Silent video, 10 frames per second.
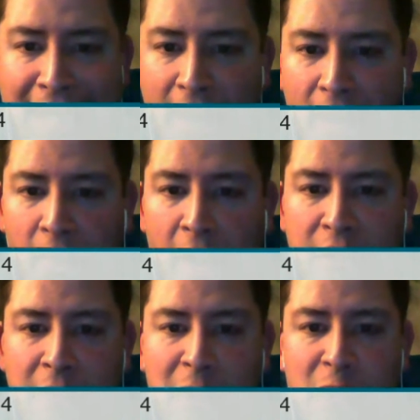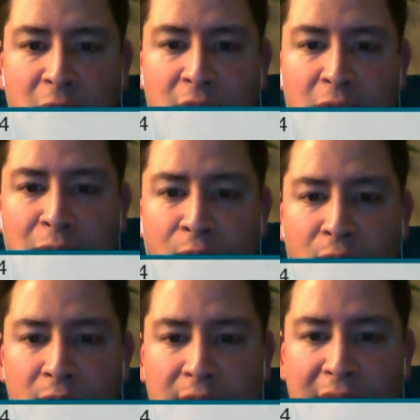"How awesome was
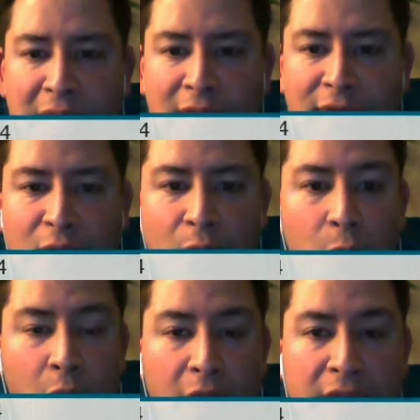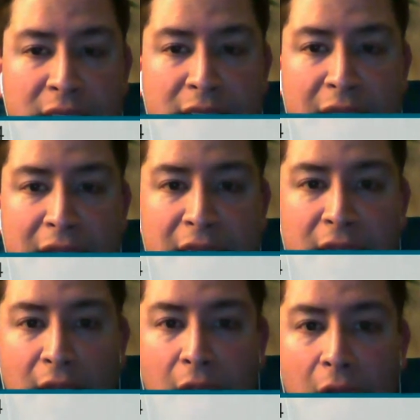Burns' save at the goal line tonight?"
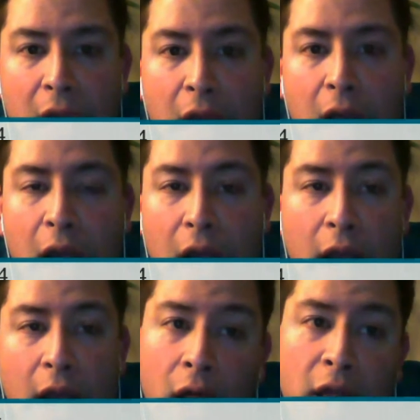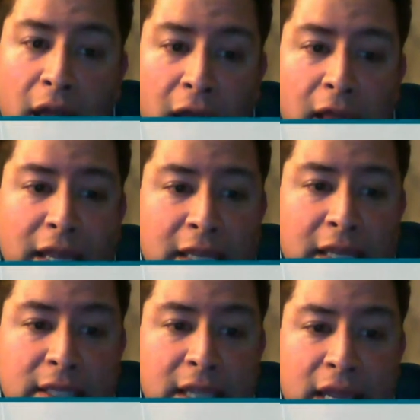All I can
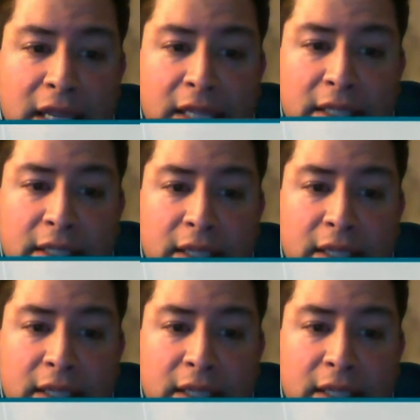say is